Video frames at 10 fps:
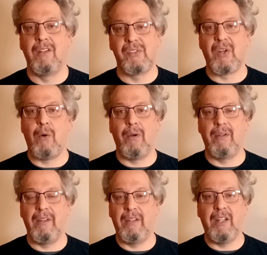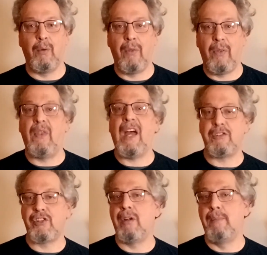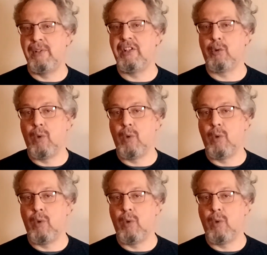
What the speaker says: So, that should have been your